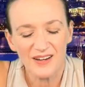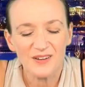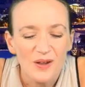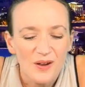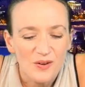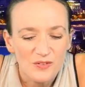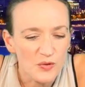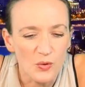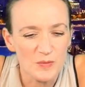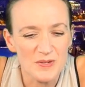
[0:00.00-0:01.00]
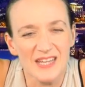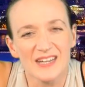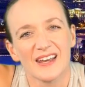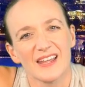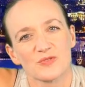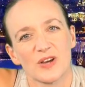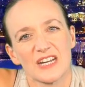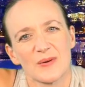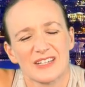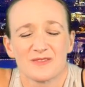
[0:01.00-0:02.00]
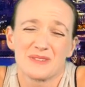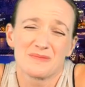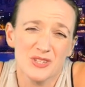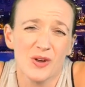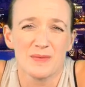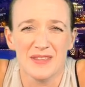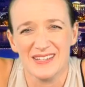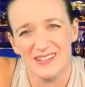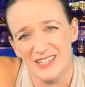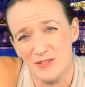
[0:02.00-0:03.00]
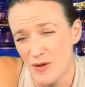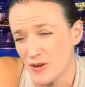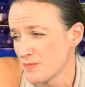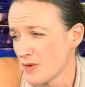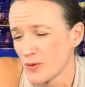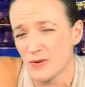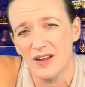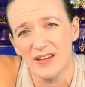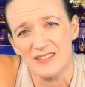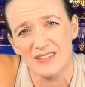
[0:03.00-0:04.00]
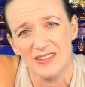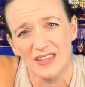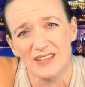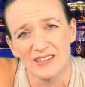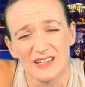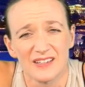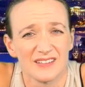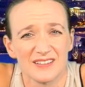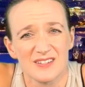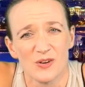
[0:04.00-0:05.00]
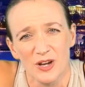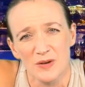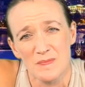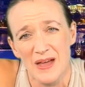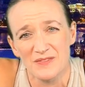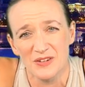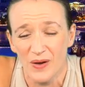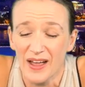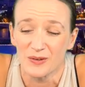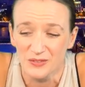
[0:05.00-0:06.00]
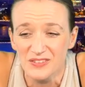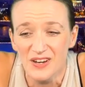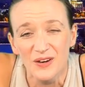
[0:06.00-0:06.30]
And 40% less radioactive. I mean, I'm sorry, but that's like smoking Marlboro Lights and thinking that it's not going to be bad for your health.